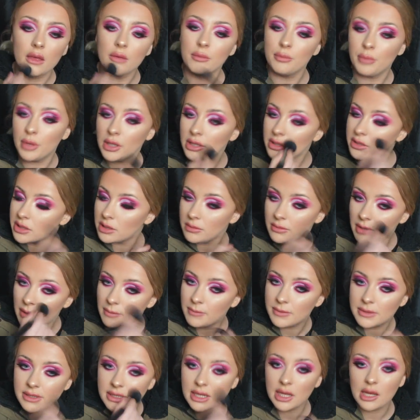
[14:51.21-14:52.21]
put some
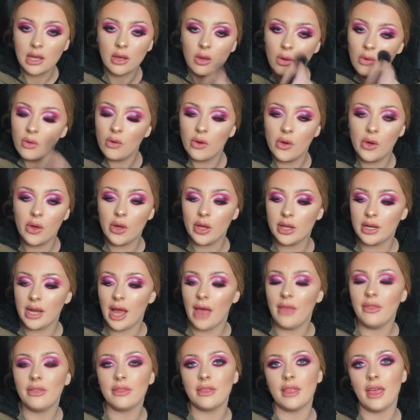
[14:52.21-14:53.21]
lipstick on,
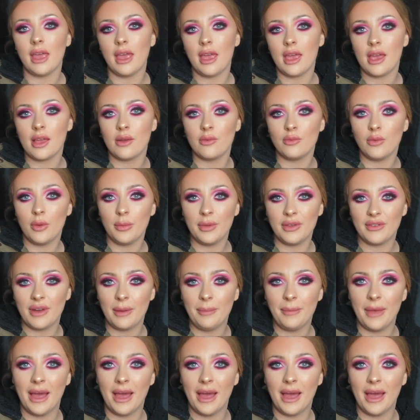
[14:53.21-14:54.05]
and then we'll be right